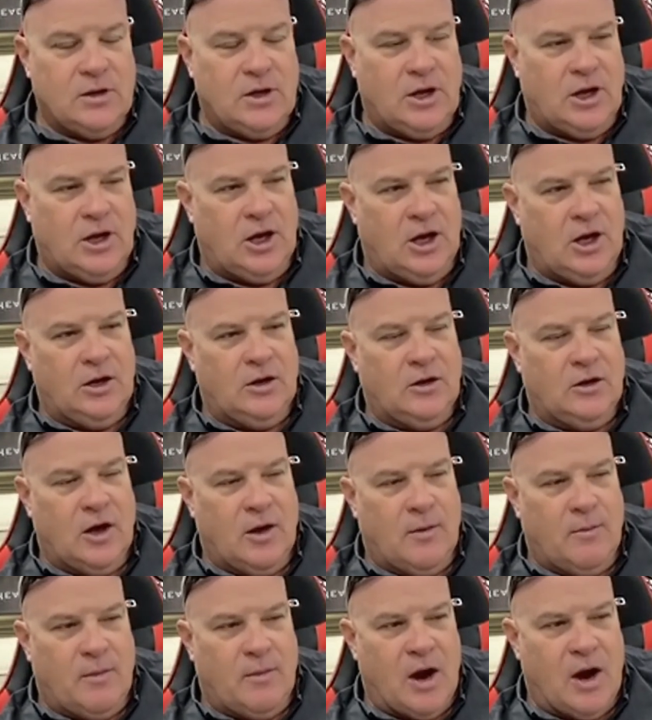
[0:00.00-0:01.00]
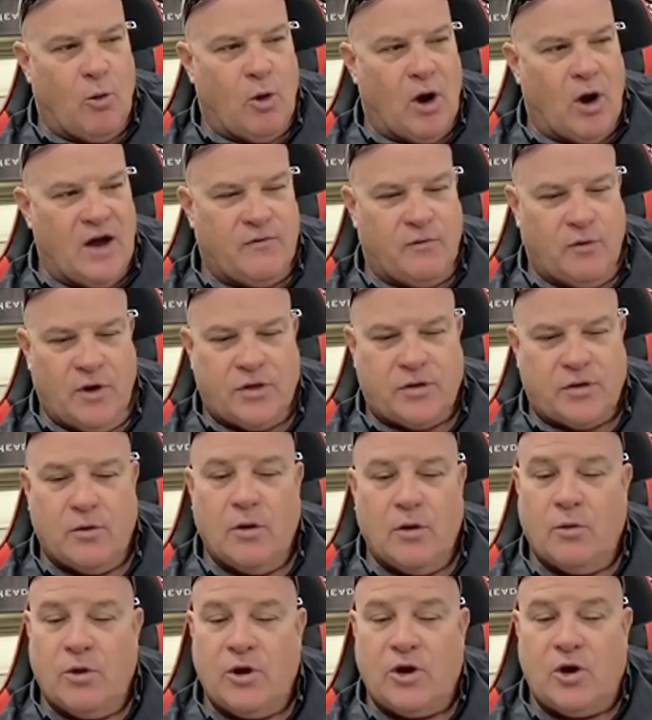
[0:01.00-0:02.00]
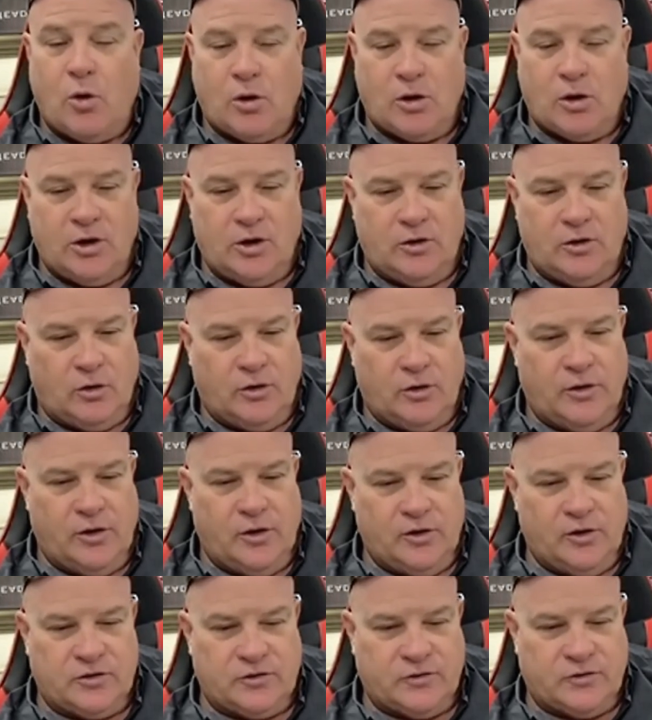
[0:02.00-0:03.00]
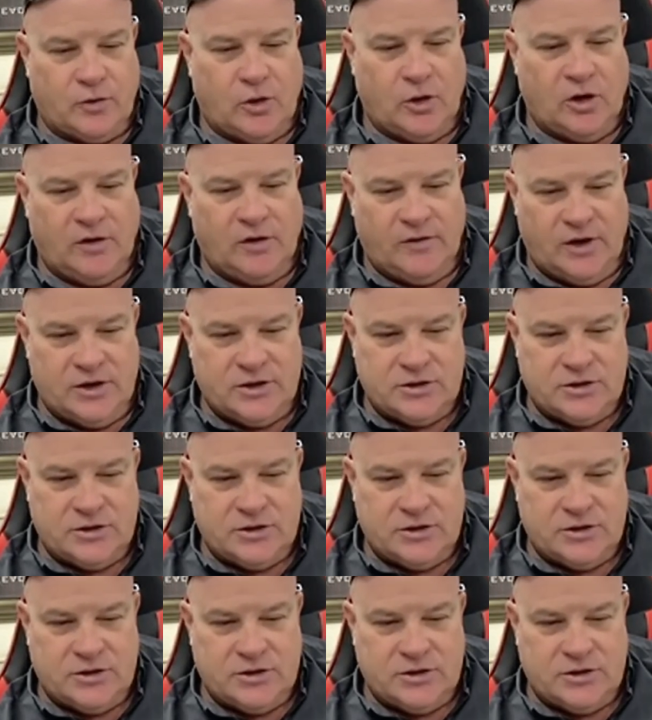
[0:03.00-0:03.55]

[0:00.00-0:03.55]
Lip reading: And my wife went through and recorded all those for all of us.